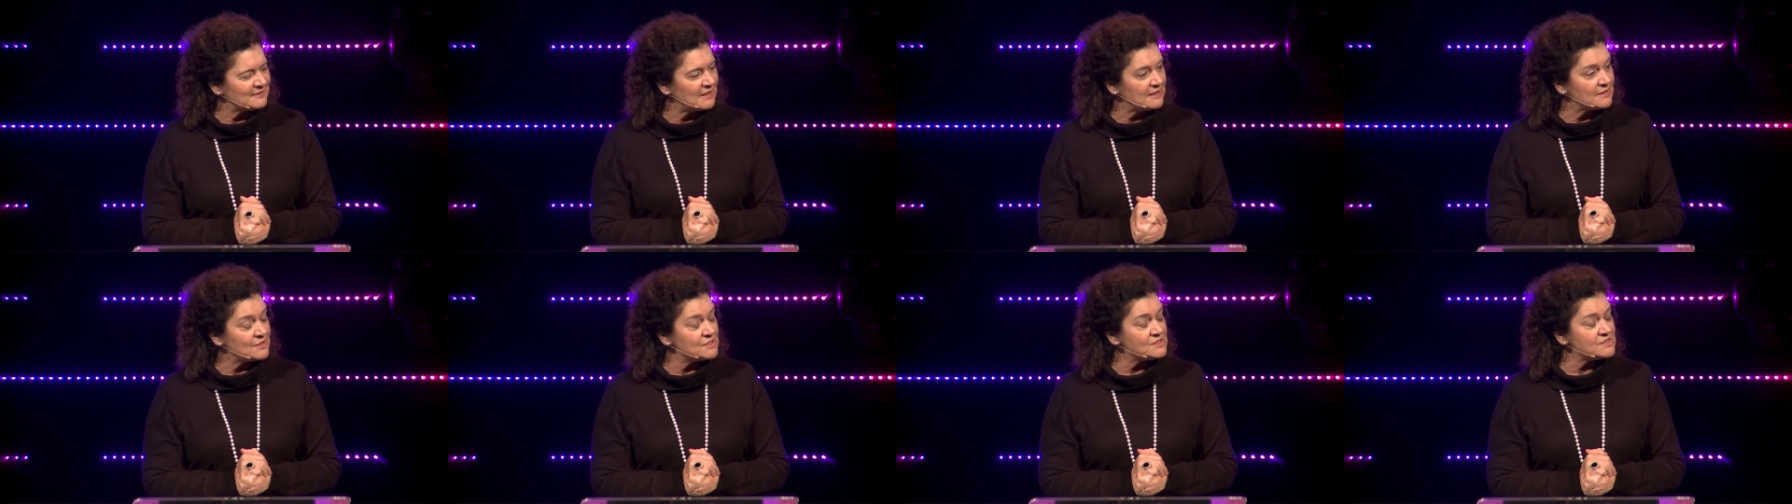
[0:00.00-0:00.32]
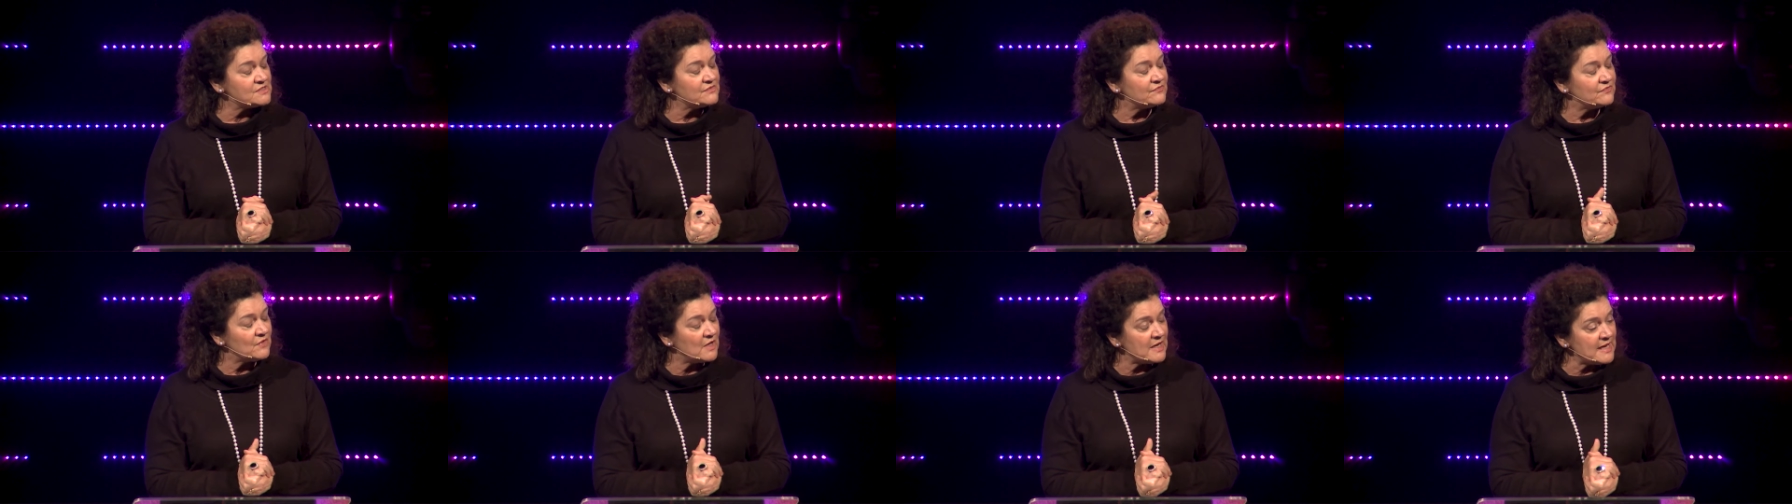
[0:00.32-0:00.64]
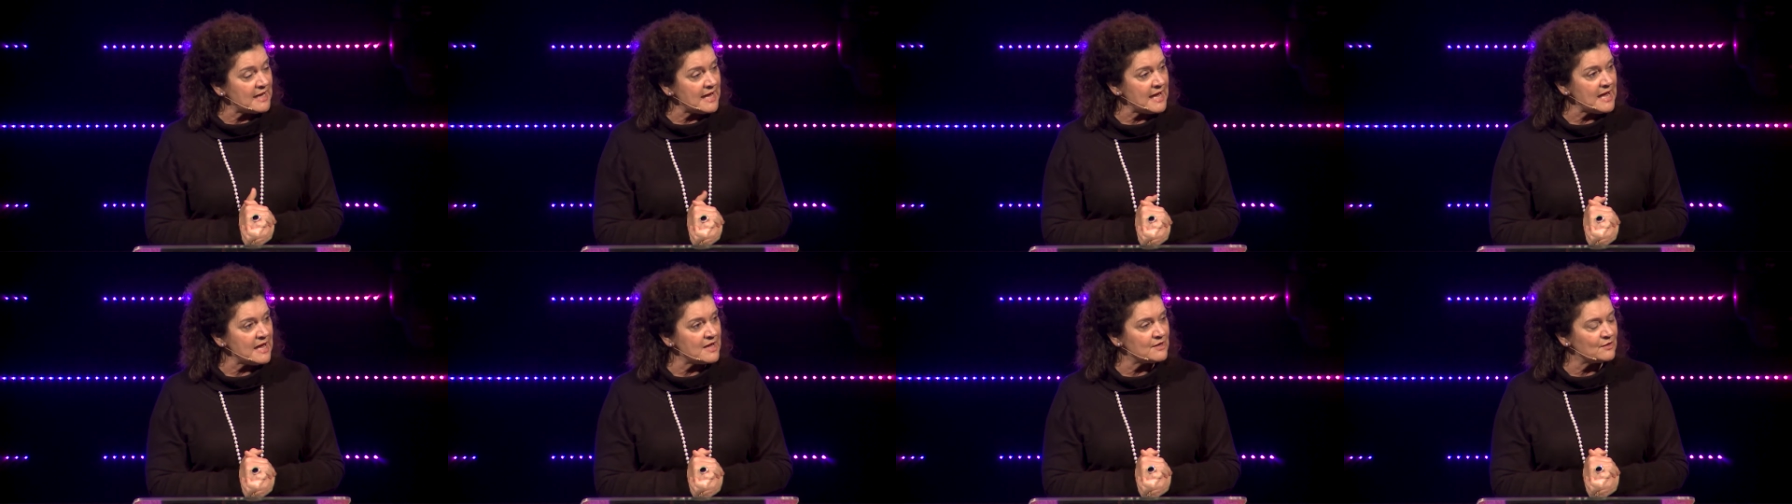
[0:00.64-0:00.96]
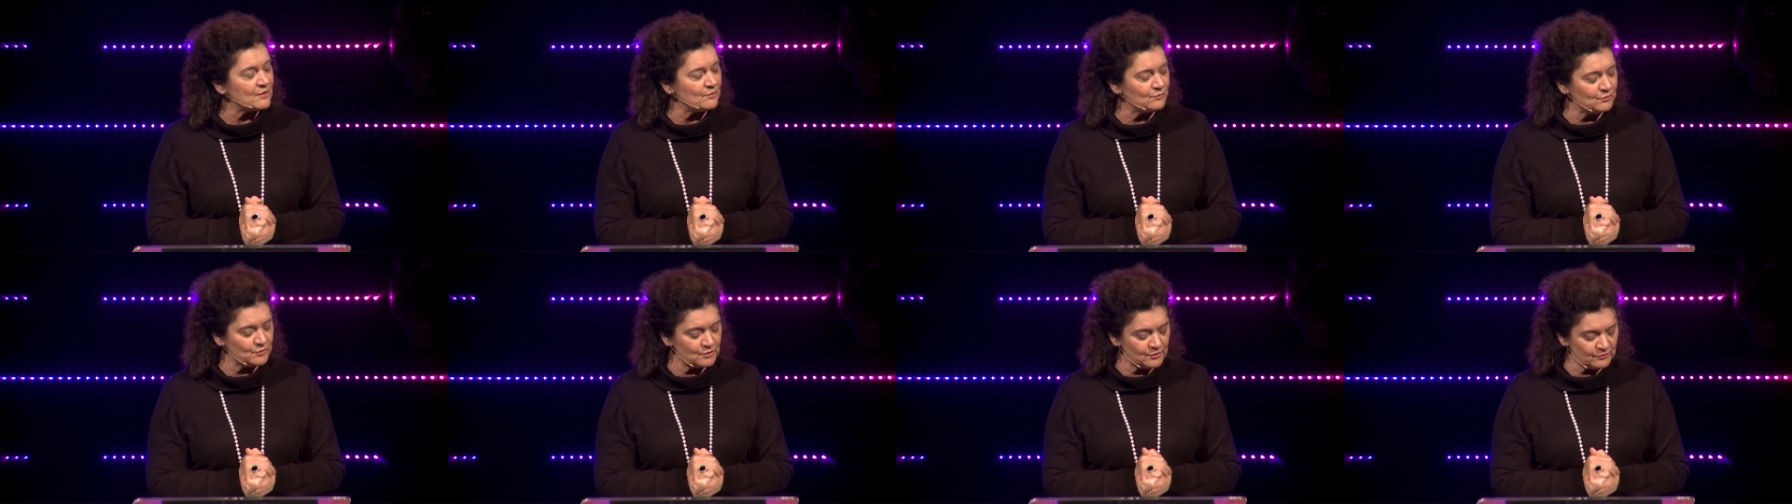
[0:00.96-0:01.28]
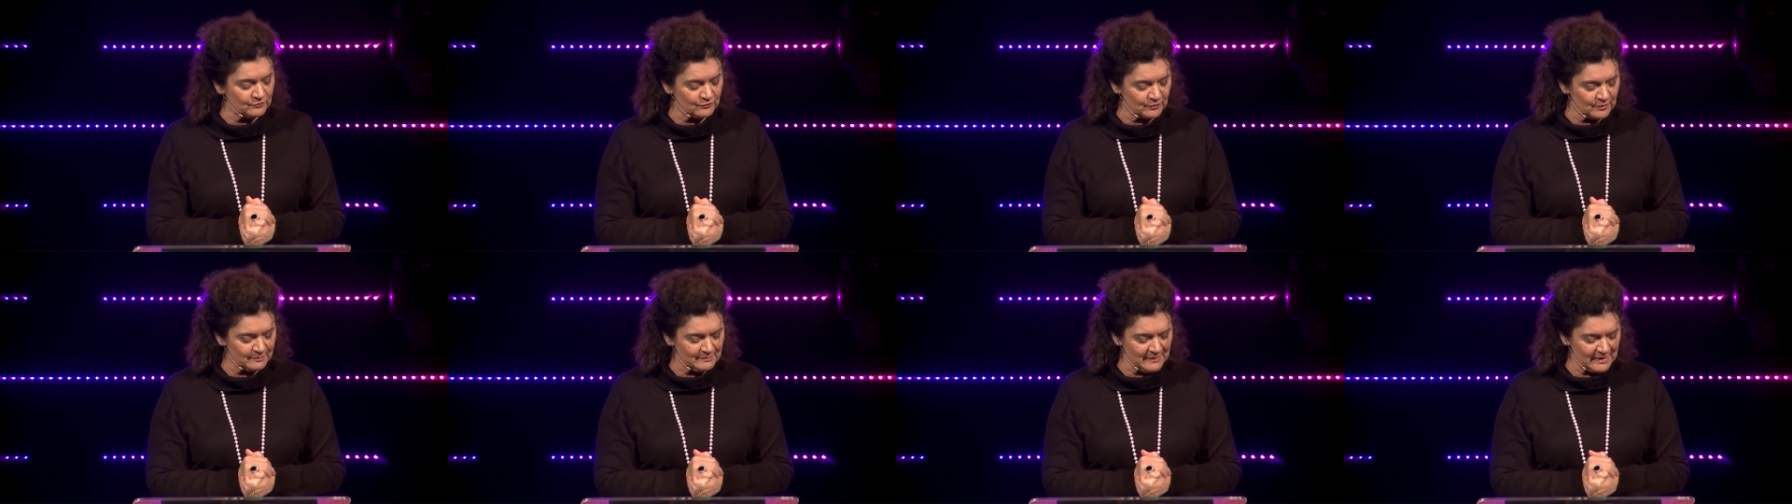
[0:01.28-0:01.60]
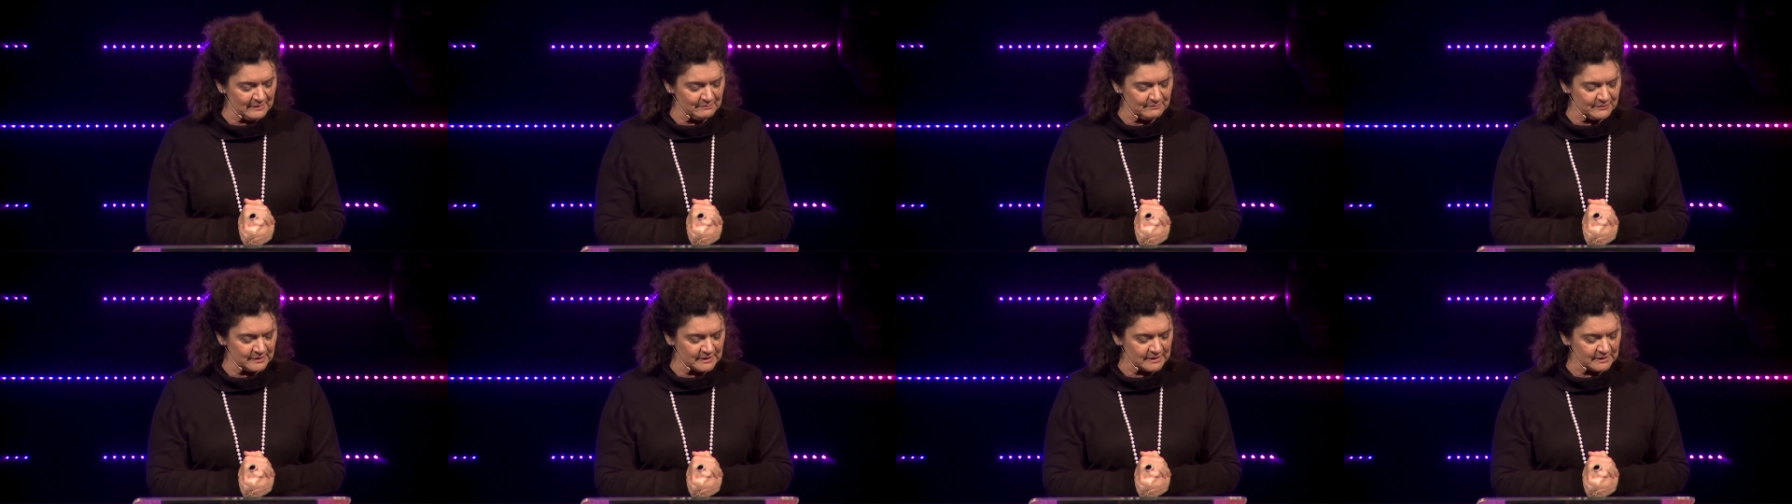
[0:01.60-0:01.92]
Because if I had, I would have
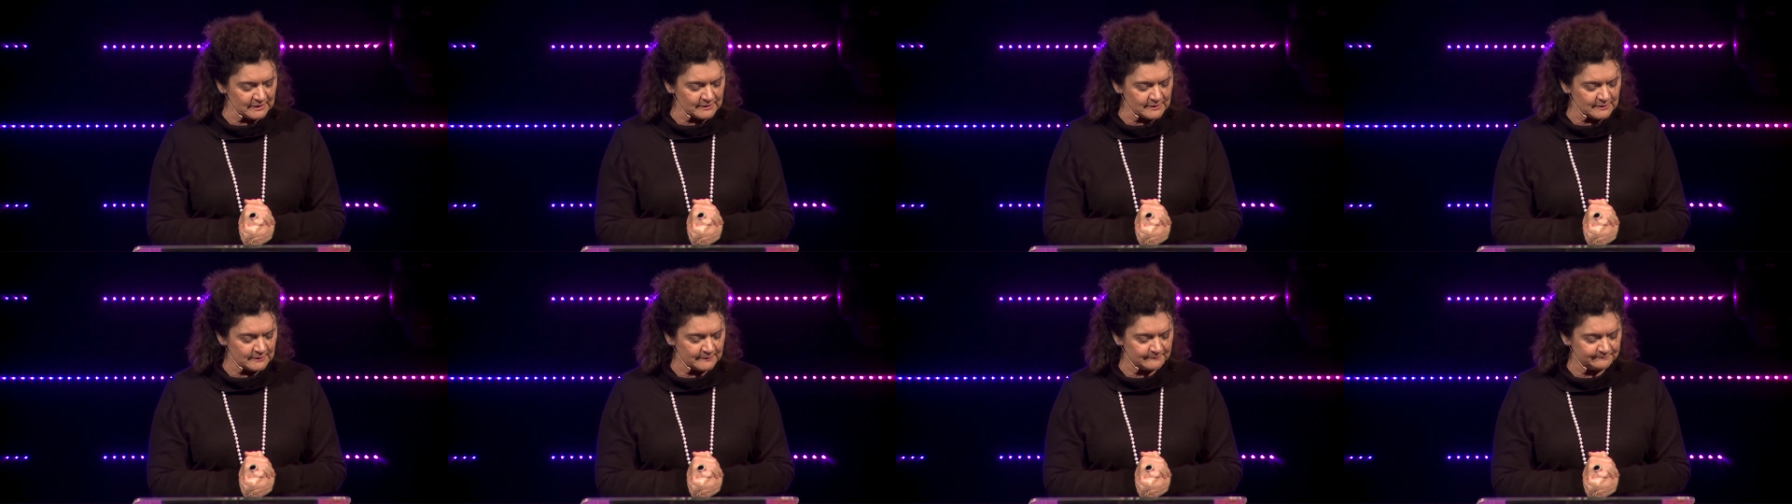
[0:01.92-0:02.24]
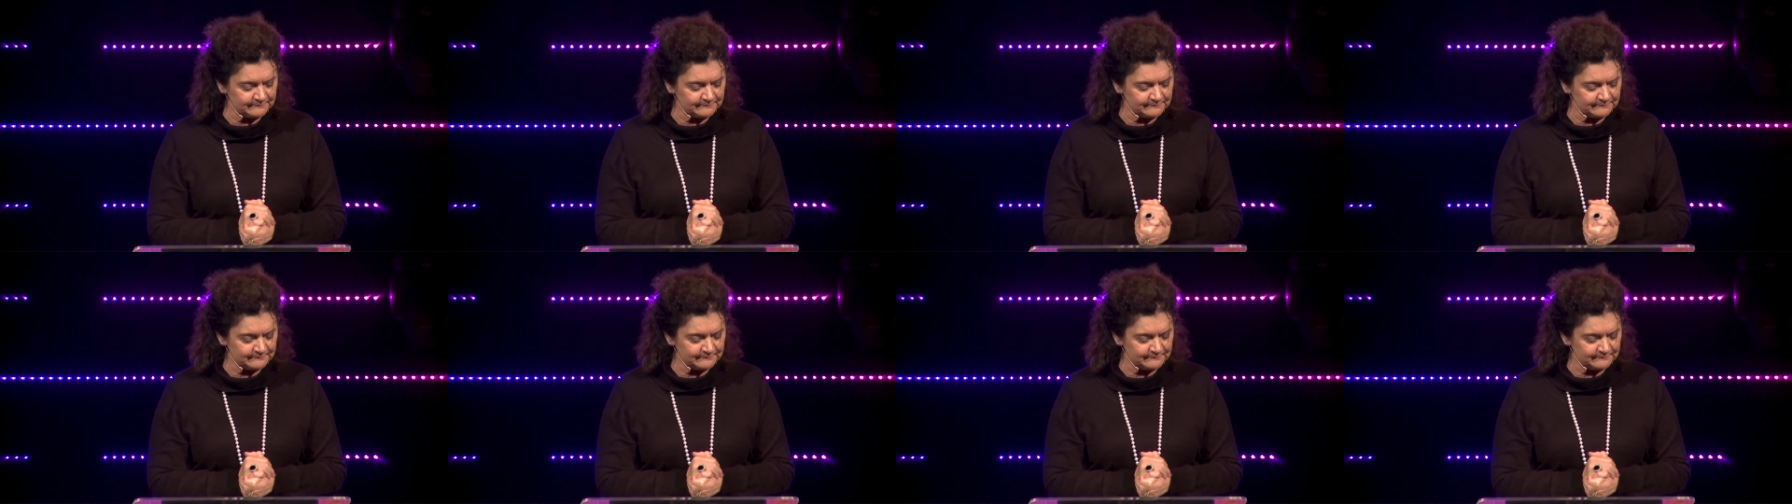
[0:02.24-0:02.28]
remembered it.